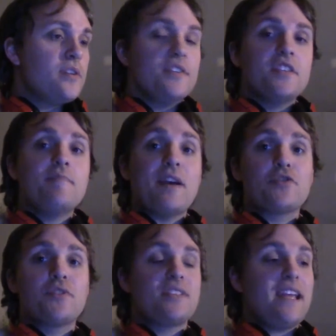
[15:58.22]

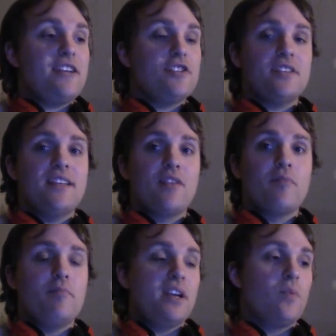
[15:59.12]
Special Stage is another
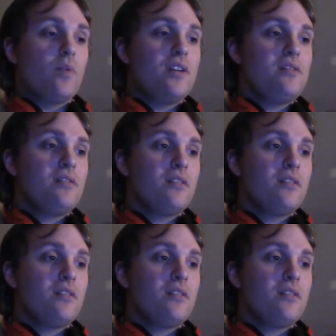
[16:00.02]
big one.